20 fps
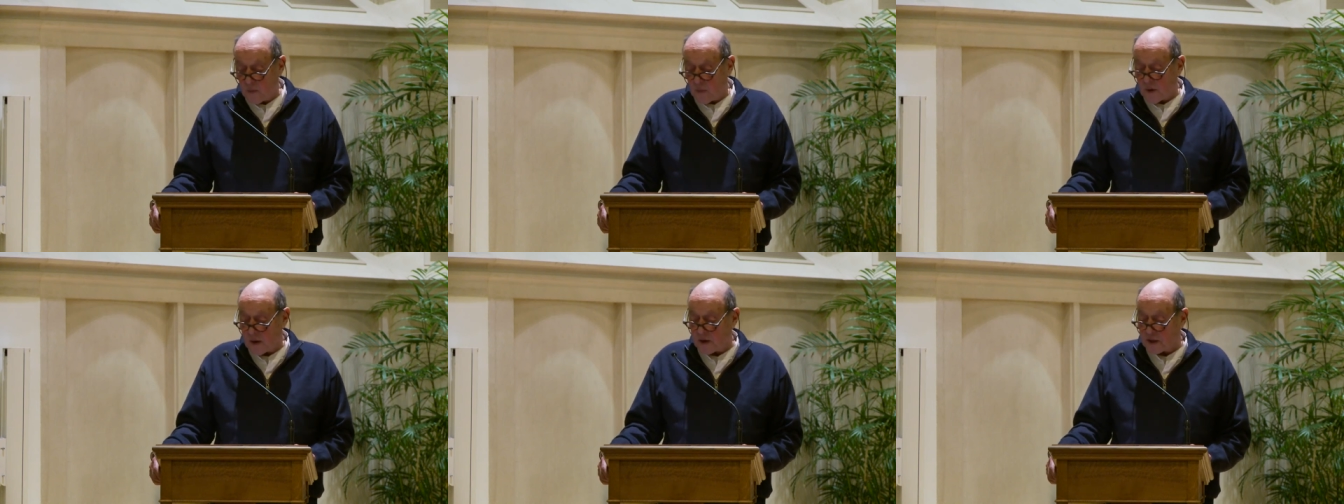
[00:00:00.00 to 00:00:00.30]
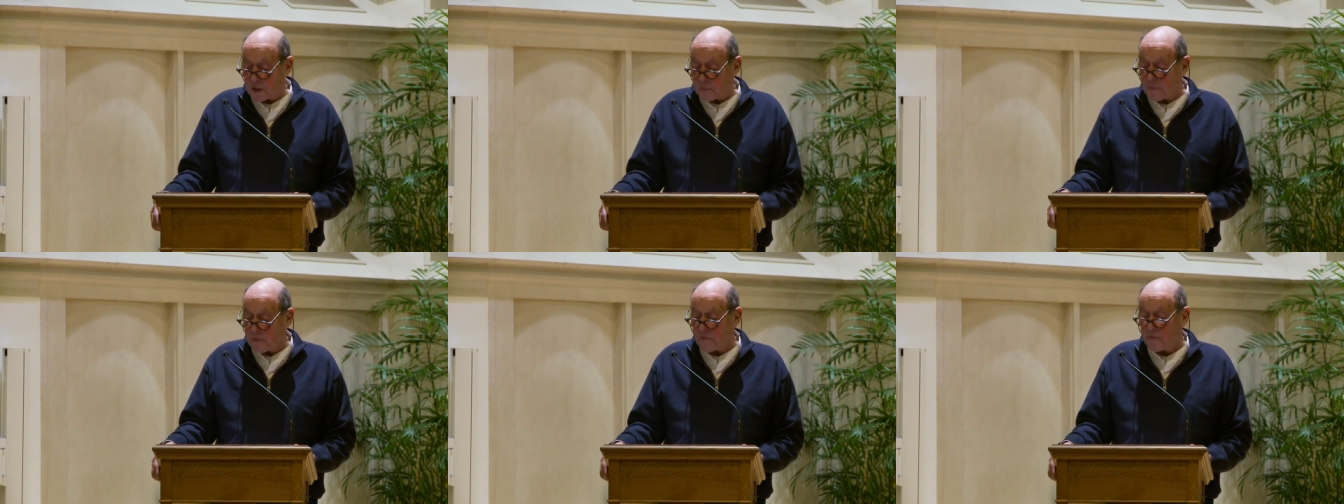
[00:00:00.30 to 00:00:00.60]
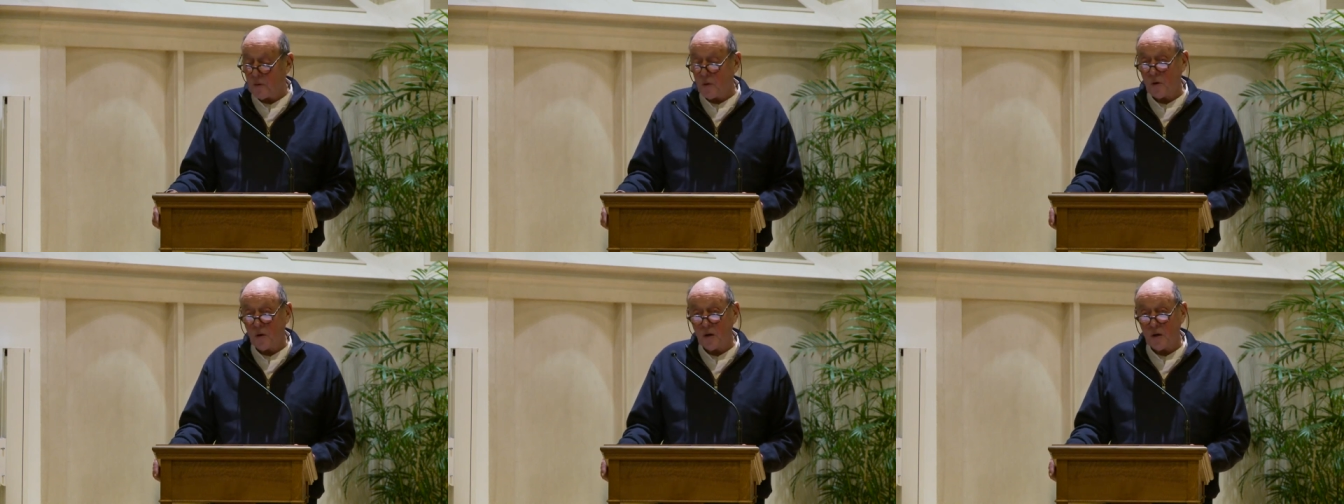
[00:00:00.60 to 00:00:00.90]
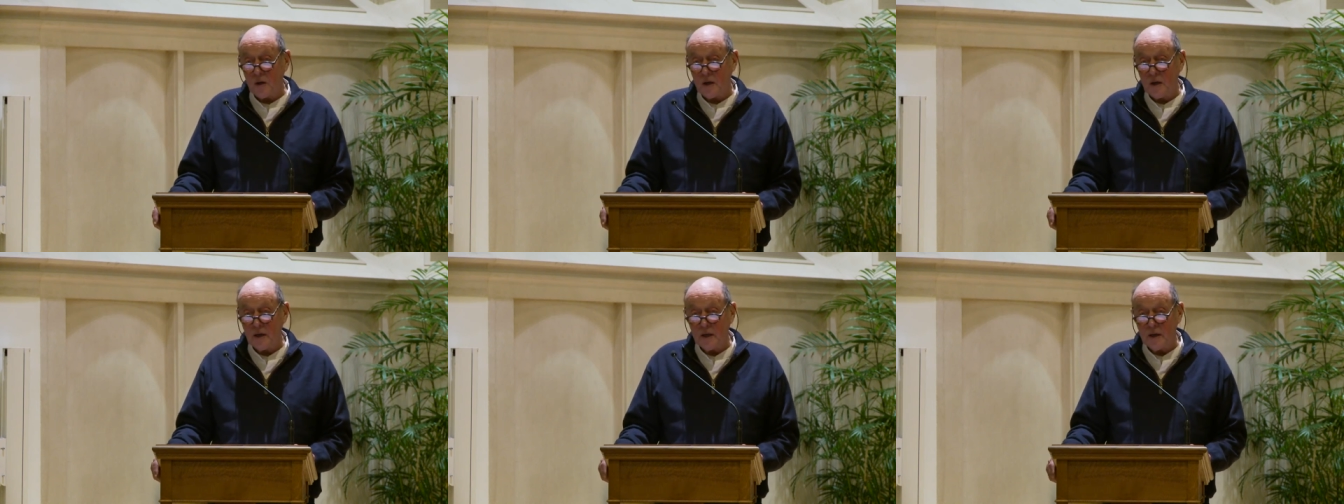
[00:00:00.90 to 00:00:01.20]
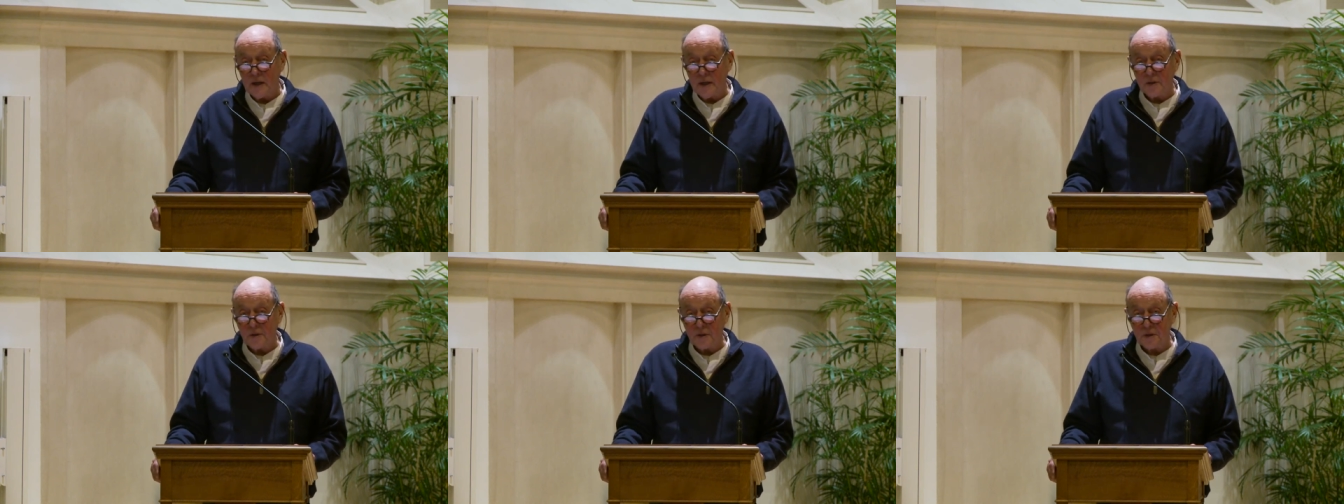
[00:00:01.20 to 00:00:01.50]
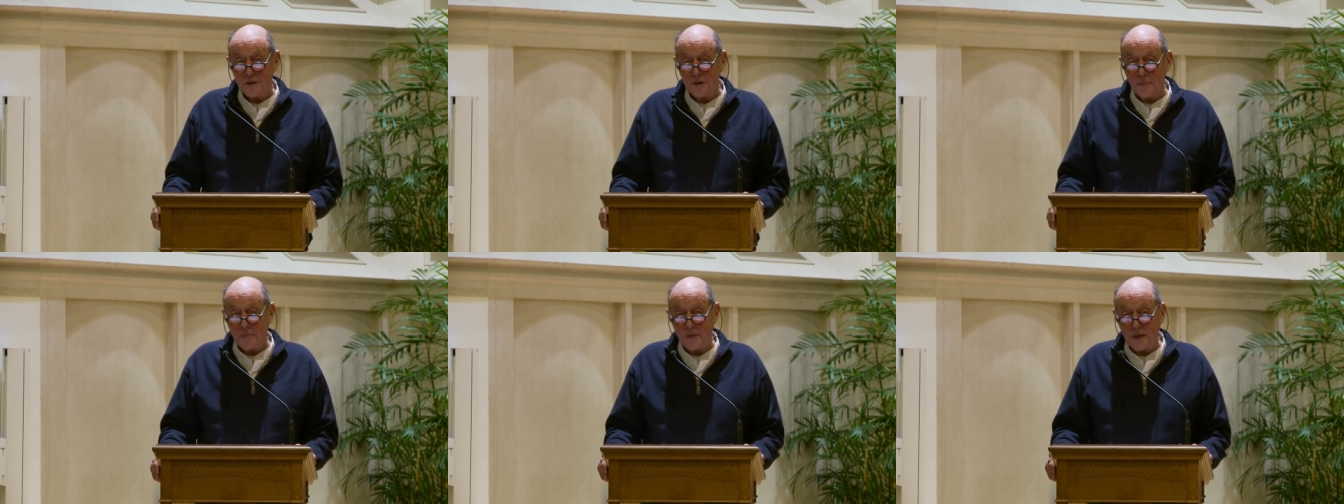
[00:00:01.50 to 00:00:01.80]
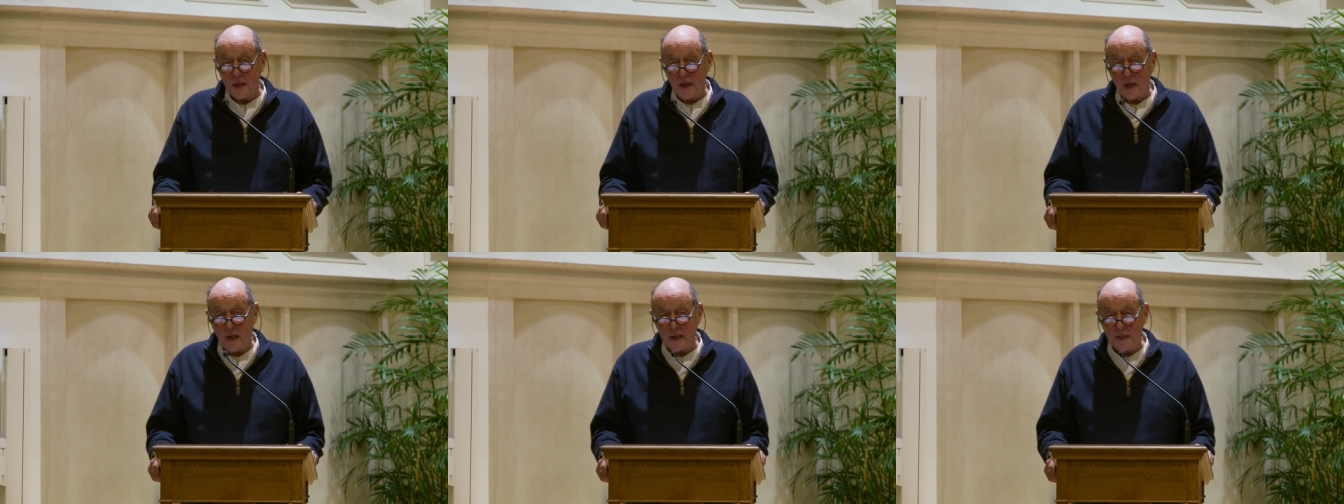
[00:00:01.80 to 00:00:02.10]
whereas before it took
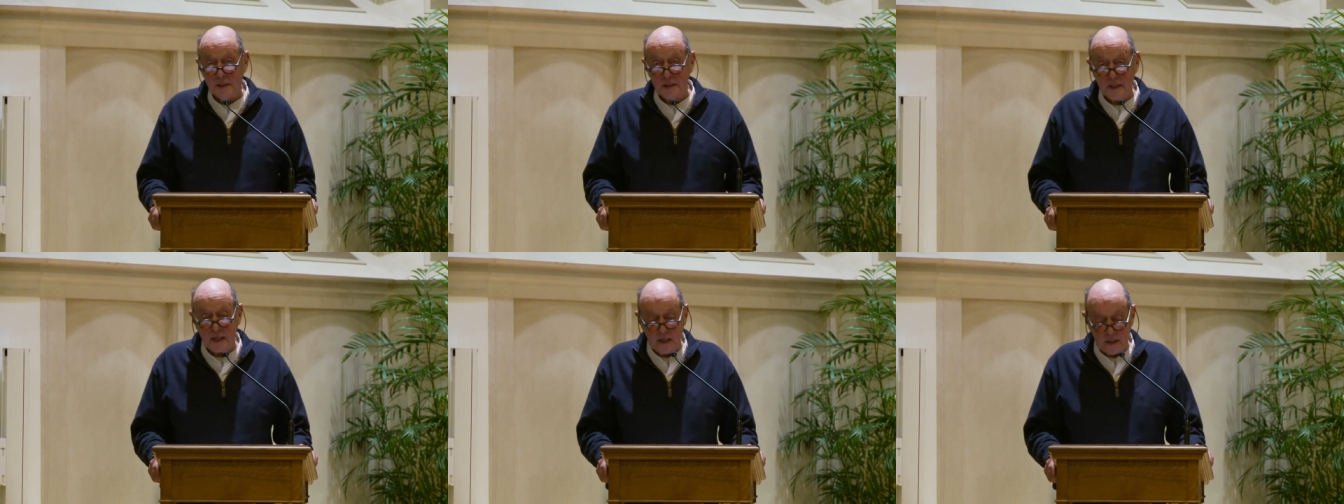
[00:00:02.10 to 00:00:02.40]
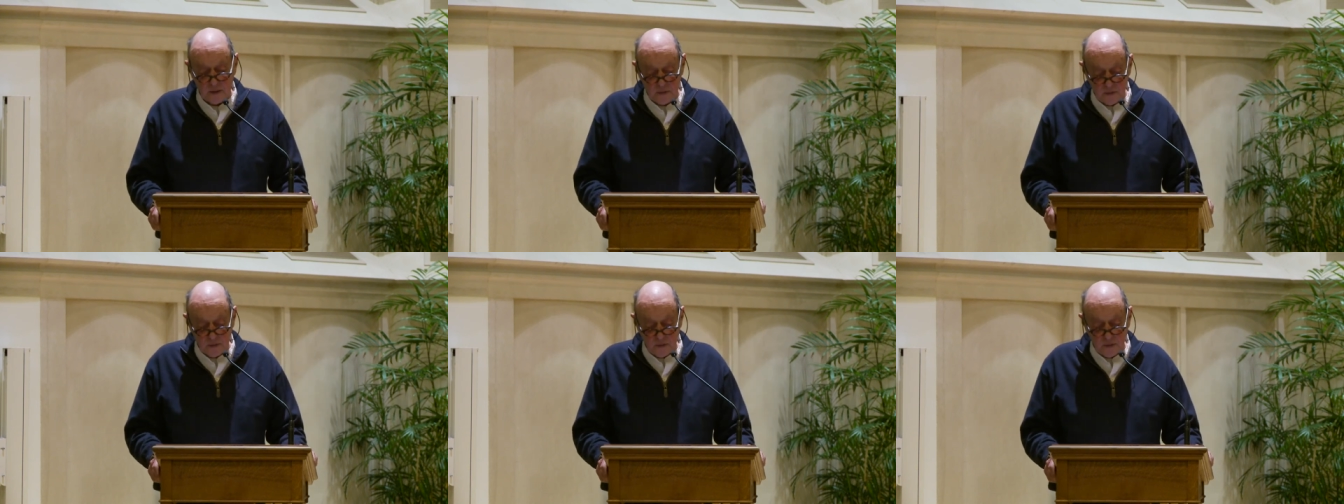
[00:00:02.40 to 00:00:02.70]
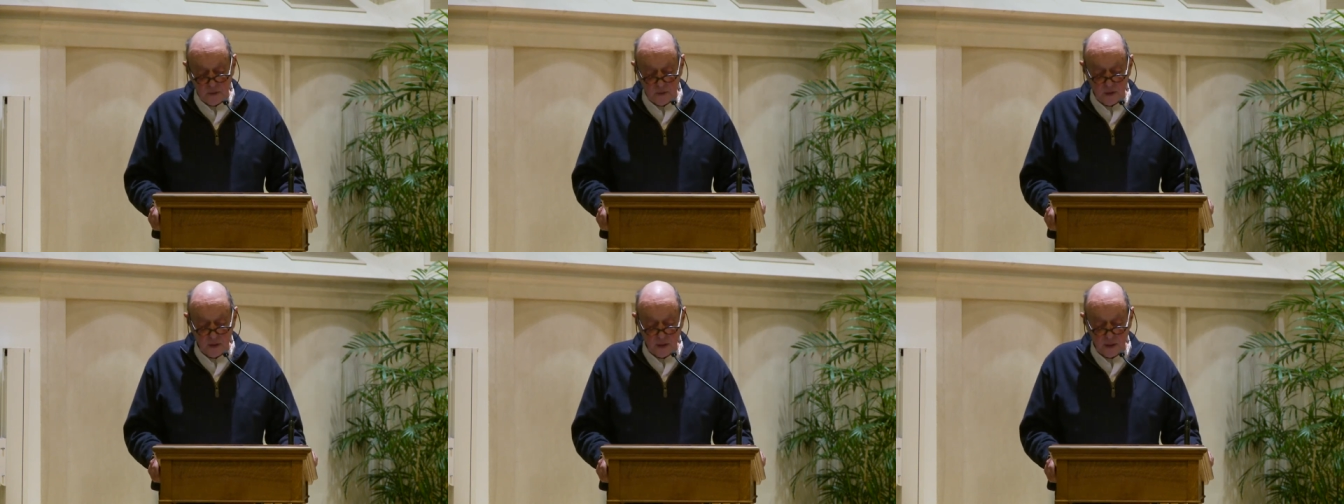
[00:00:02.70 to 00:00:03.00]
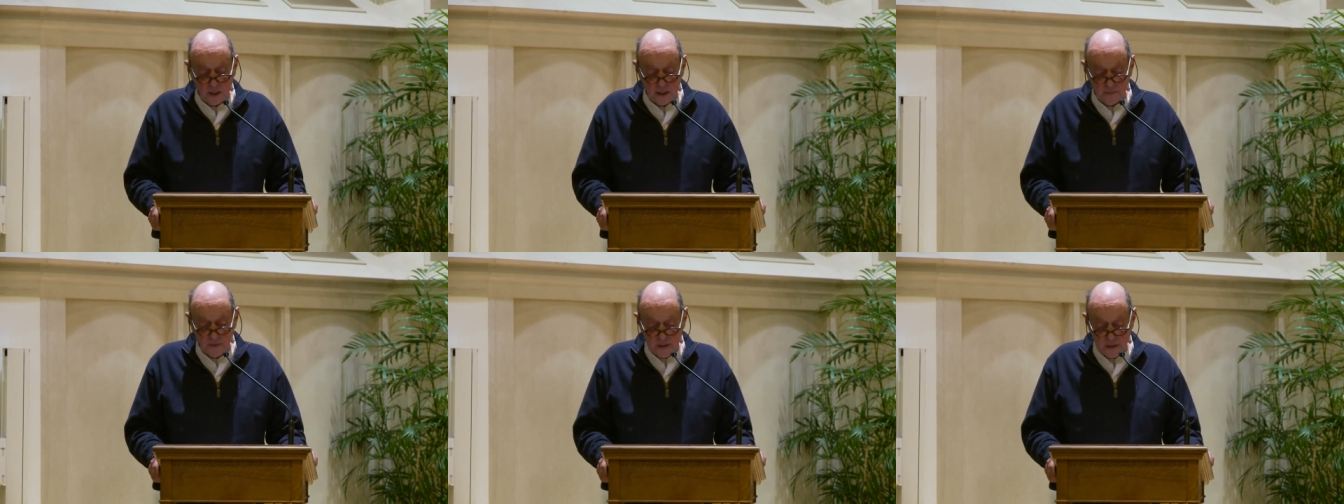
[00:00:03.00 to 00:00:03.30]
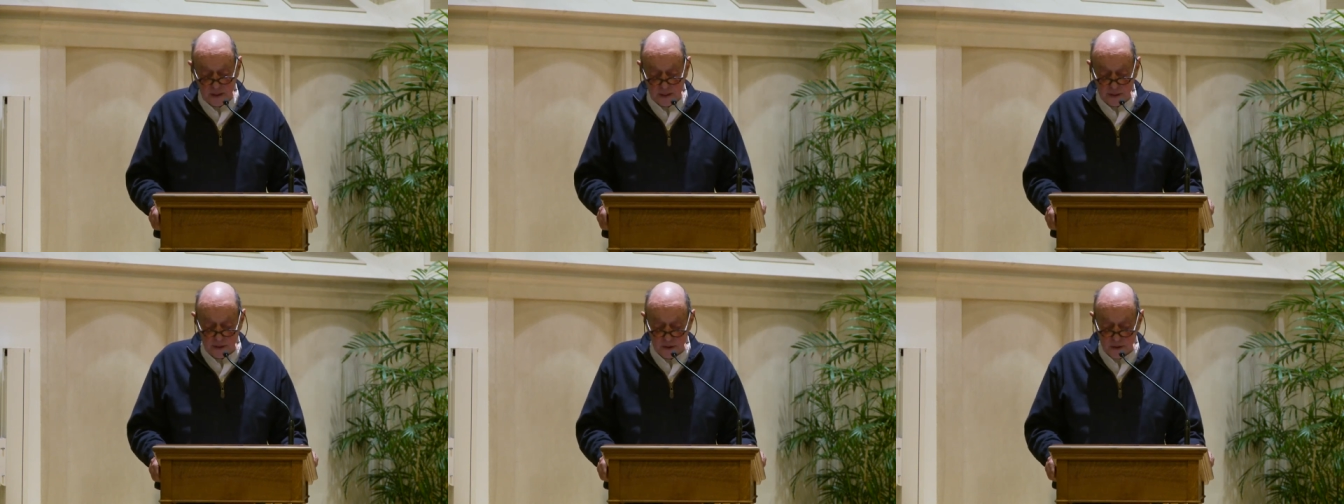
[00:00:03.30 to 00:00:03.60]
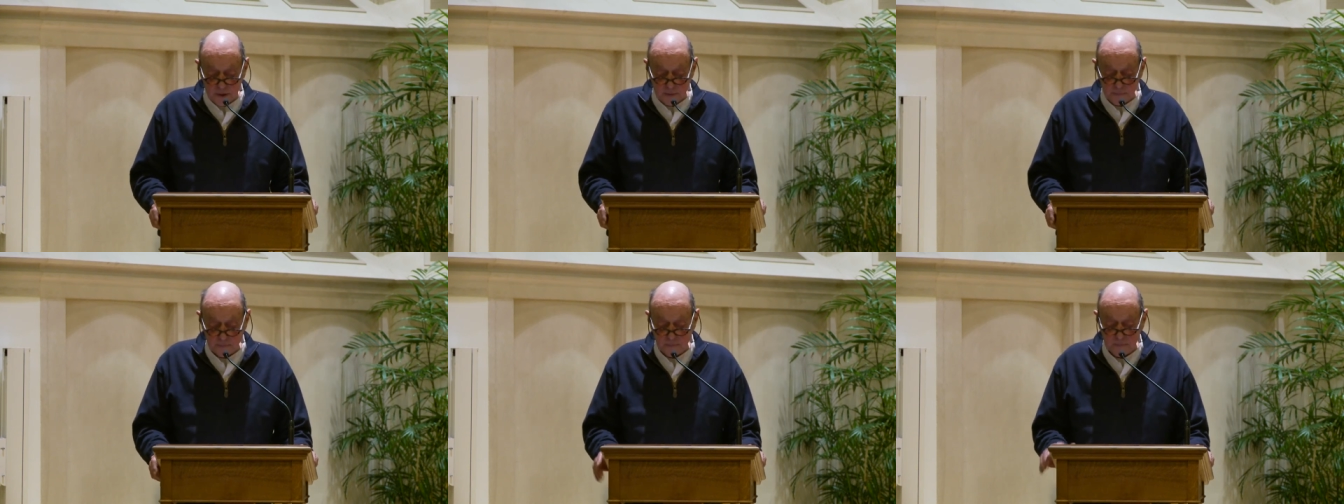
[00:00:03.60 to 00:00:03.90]
something like 10 or 11 days.